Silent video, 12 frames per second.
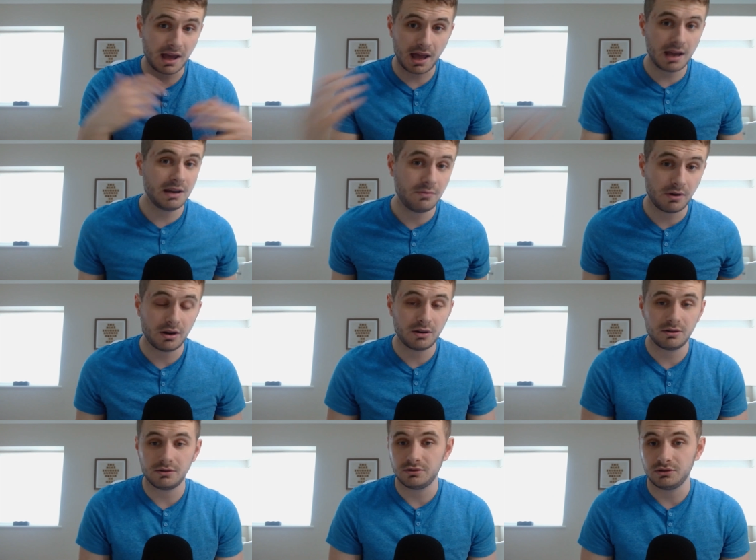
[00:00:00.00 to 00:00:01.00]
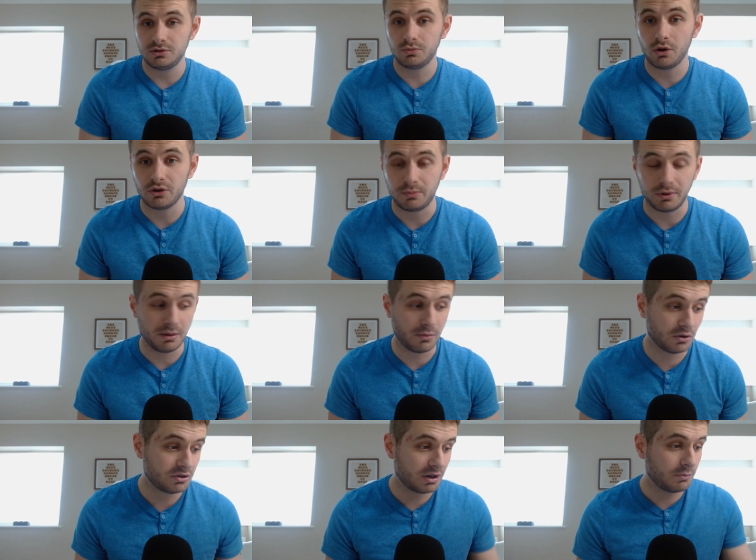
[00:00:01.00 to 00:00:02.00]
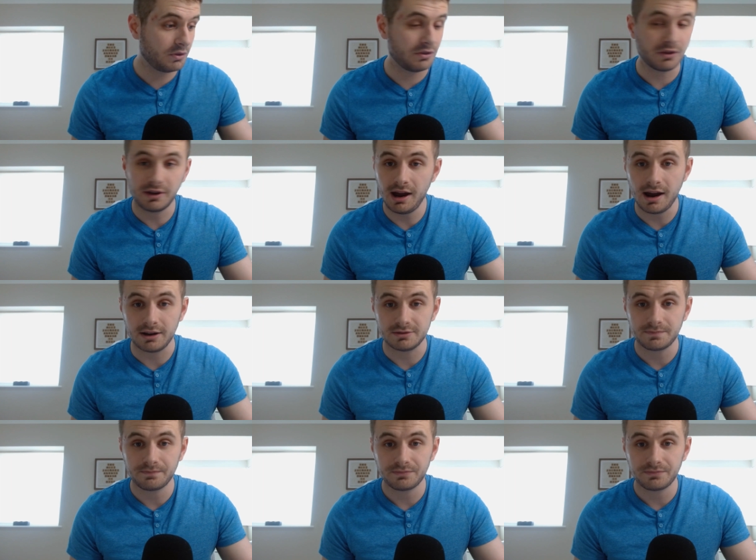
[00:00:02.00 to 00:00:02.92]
anywhere you want, pretty much, with the card.